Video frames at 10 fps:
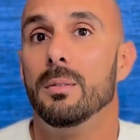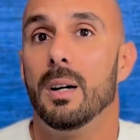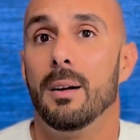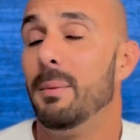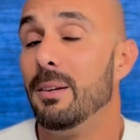
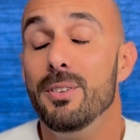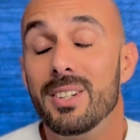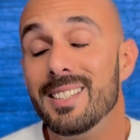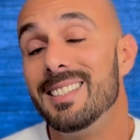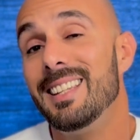And if you
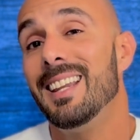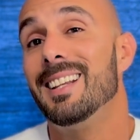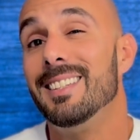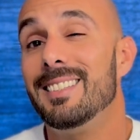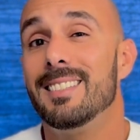can stay
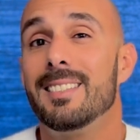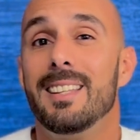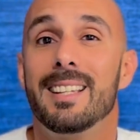consistently